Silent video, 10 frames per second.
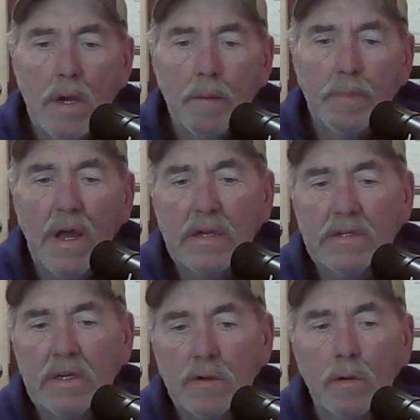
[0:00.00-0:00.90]
But as
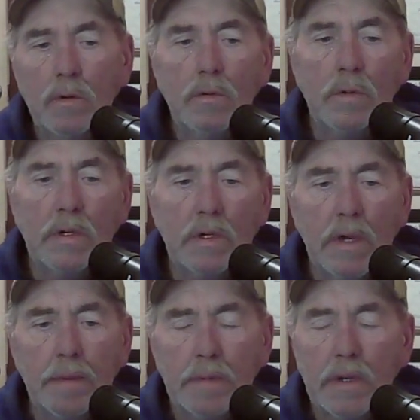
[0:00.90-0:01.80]
that grew and
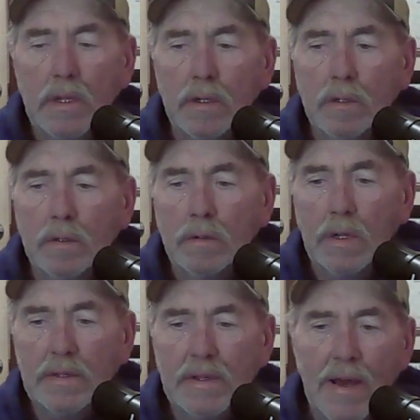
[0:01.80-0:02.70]
kept getting
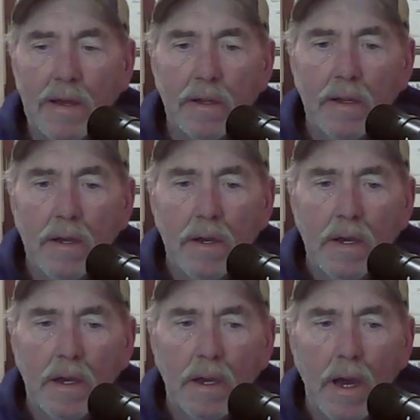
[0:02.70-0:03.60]
like that,
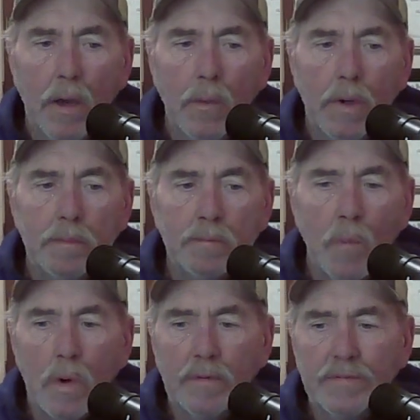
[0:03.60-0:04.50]
I went
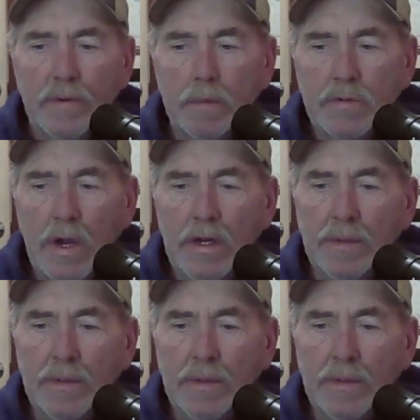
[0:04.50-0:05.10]
more from trying to